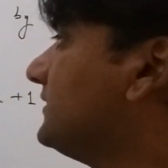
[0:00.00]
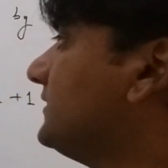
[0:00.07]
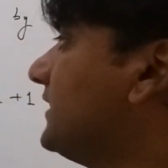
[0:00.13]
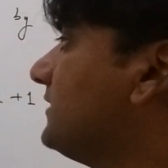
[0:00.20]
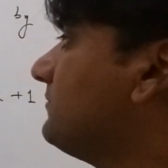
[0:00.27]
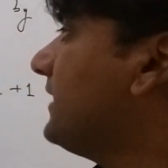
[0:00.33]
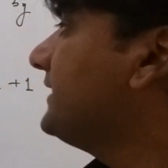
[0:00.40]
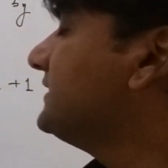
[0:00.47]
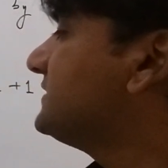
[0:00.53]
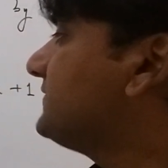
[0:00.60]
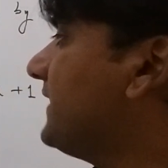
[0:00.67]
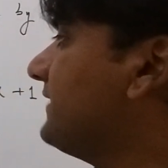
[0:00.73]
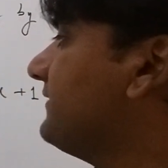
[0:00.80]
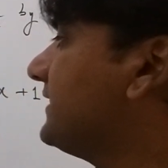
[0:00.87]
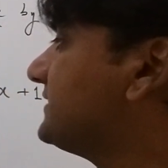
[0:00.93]
then
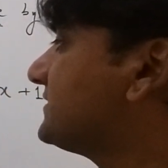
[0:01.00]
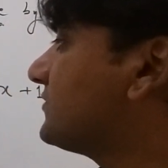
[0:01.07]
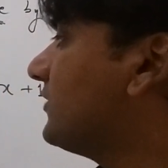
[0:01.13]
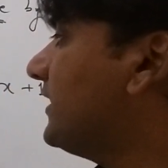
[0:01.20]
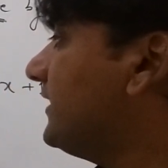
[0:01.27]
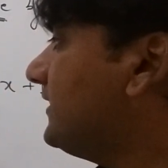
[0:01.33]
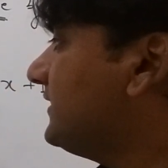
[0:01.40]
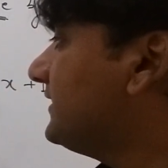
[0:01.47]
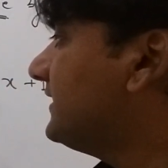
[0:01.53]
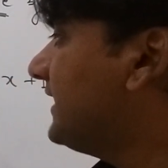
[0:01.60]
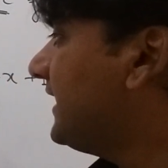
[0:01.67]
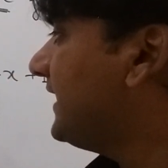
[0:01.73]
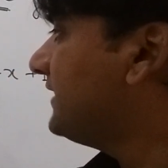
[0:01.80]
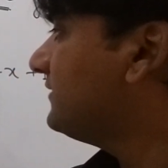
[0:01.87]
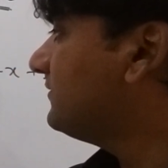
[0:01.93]
minus 5x squared
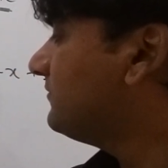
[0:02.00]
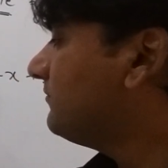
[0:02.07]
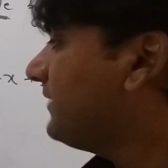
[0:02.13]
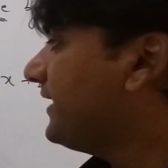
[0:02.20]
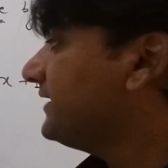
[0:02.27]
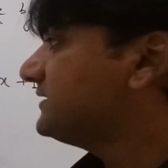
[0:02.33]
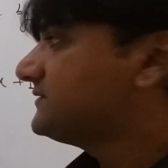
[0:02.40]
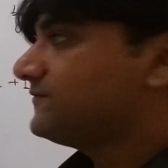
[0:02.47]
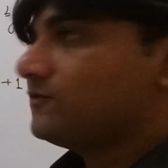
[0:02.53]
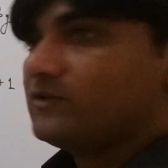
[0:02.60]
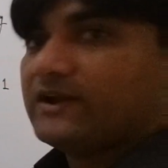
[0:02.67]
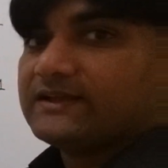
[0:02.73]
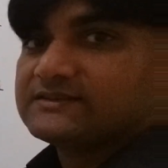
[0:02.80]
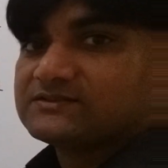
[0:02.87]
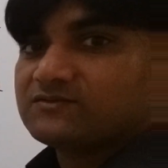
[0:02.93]
and minus
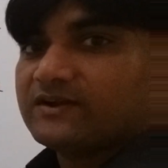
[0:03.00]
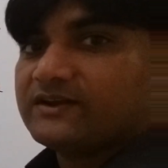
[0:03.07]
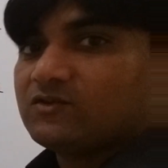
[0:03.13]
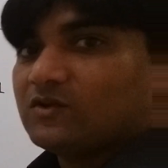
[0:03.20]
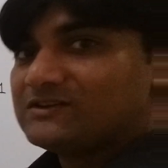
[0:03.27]
4x squared.